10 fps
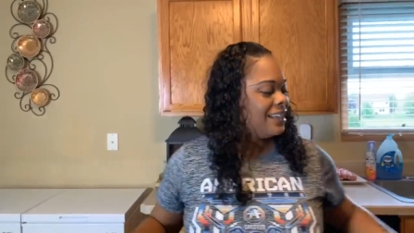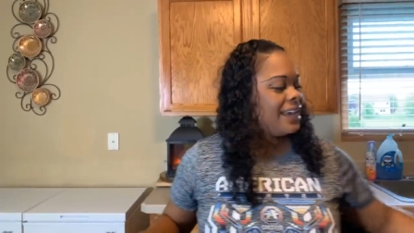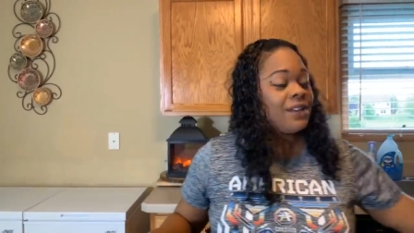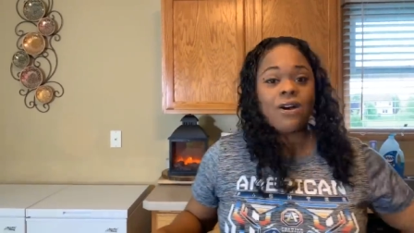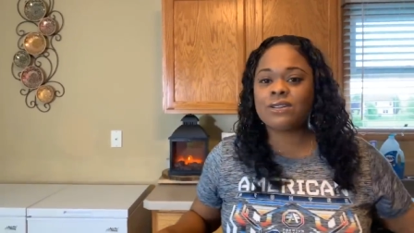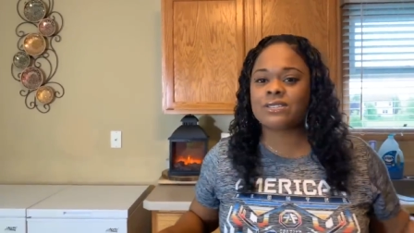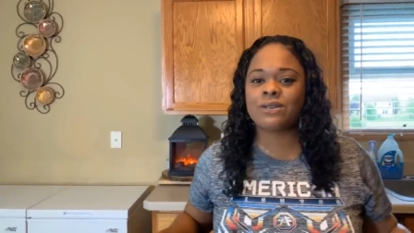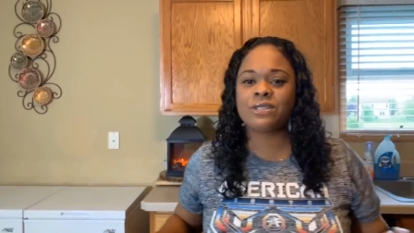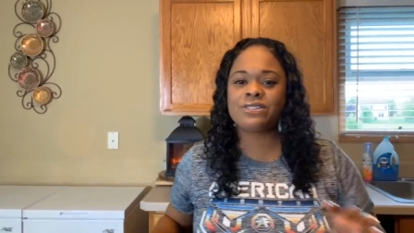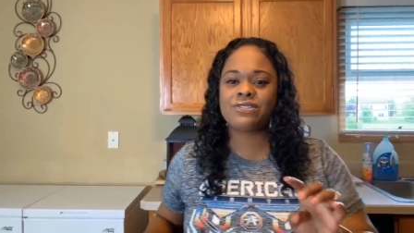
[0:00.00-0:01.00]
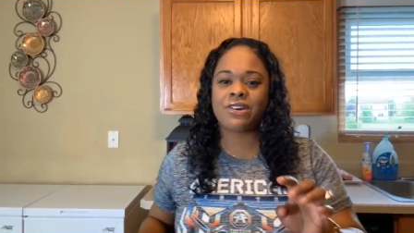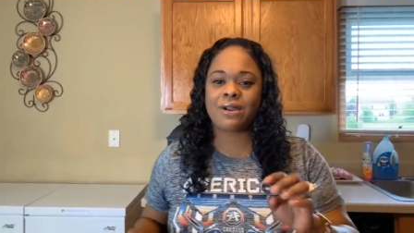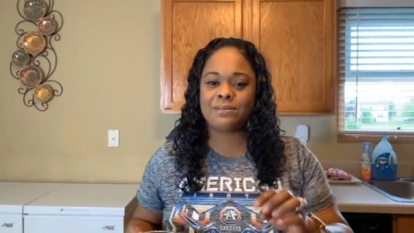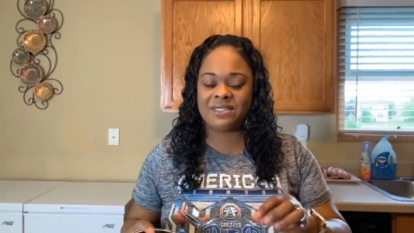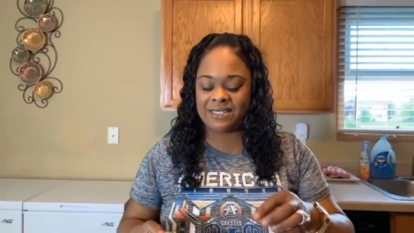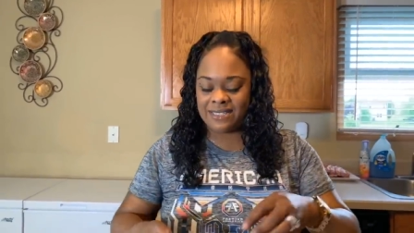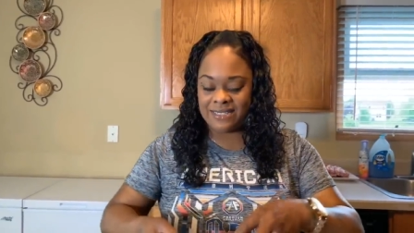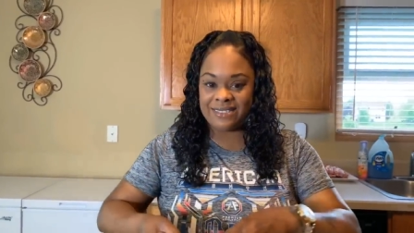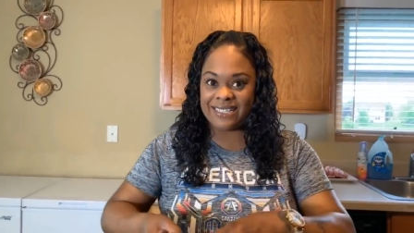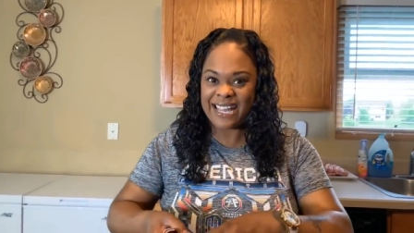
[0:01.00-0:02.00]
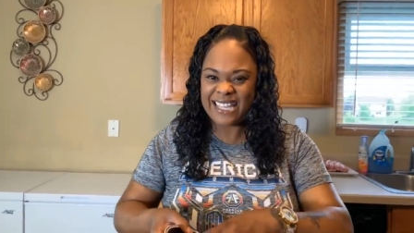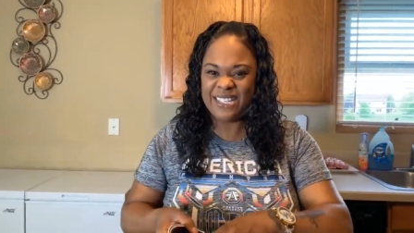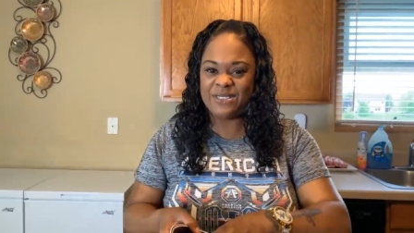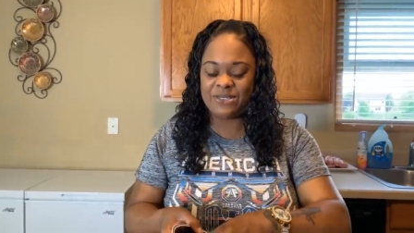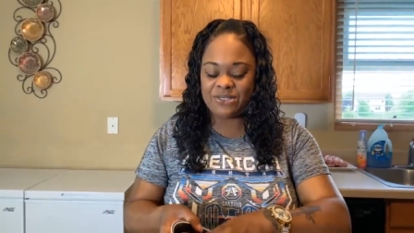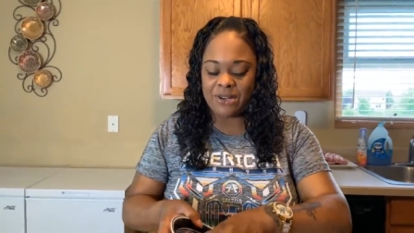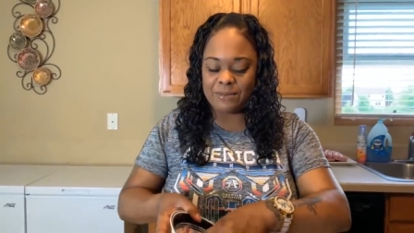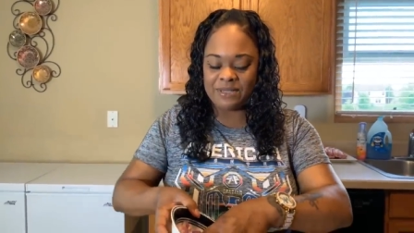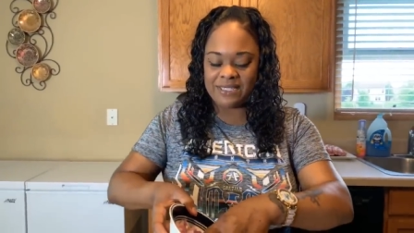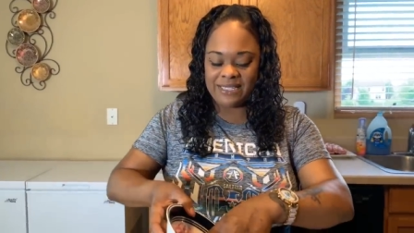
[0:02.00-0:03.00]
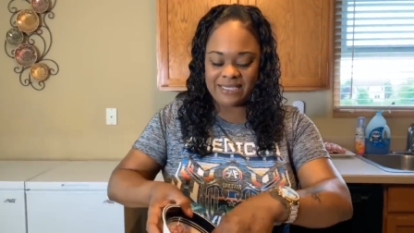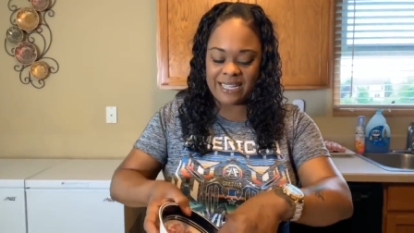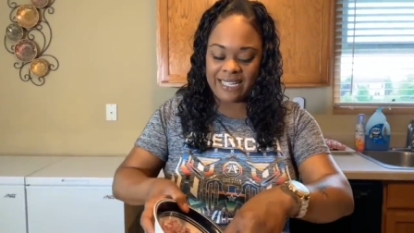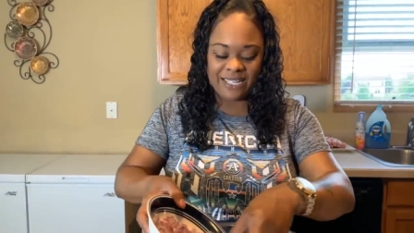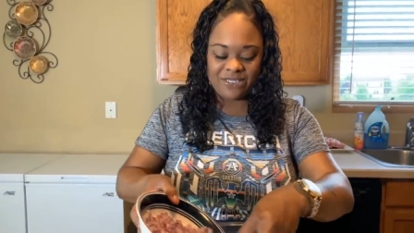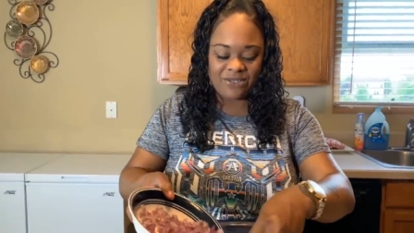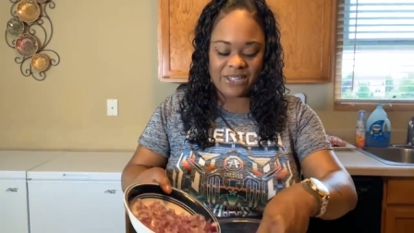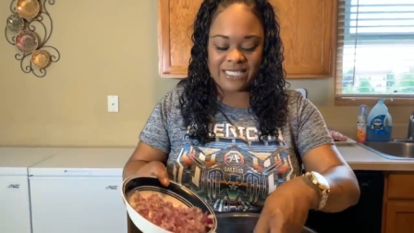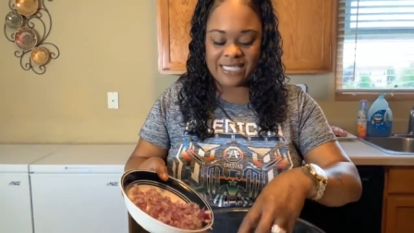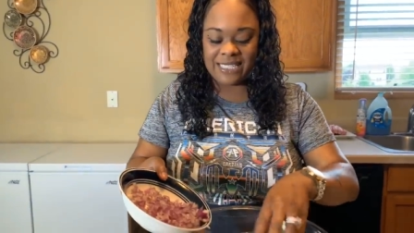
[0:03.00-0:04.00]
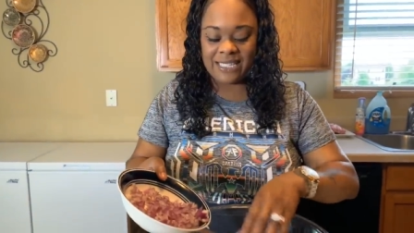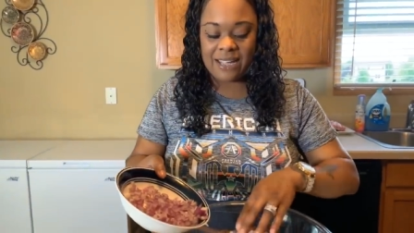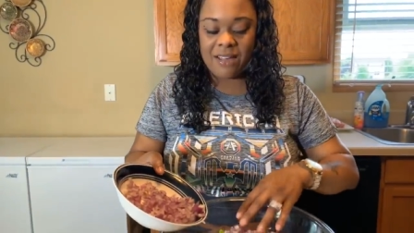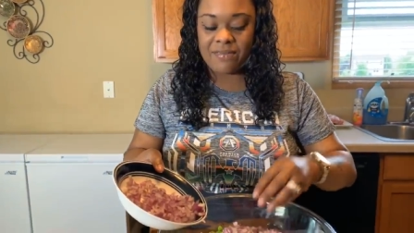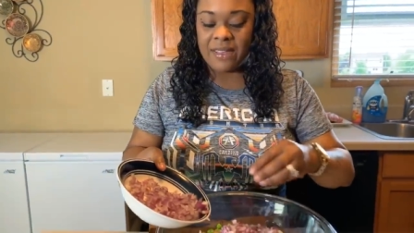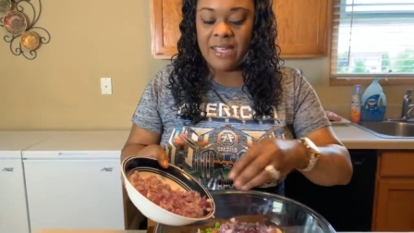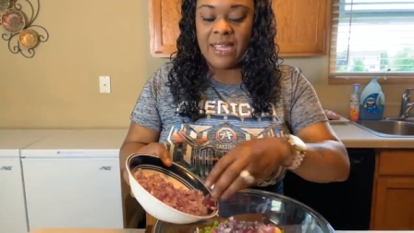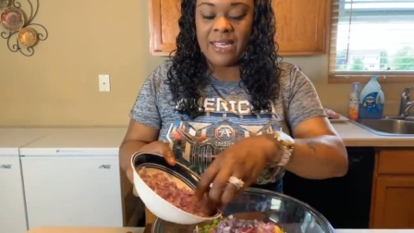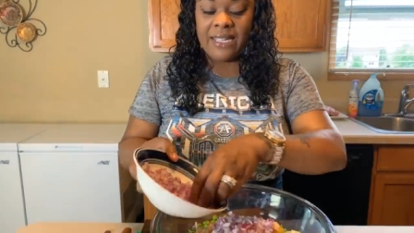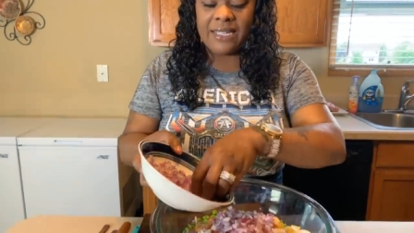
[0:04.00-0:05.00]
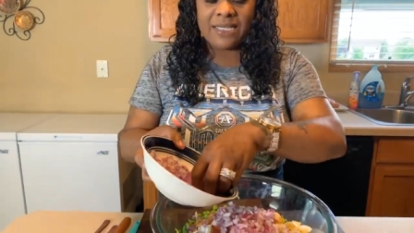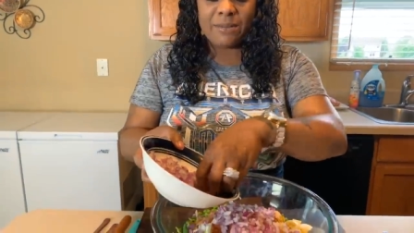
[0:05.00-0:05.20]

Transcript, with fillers: And also the sharp cheese. You gotta use sharp cheese. I can't stress it enough. Get as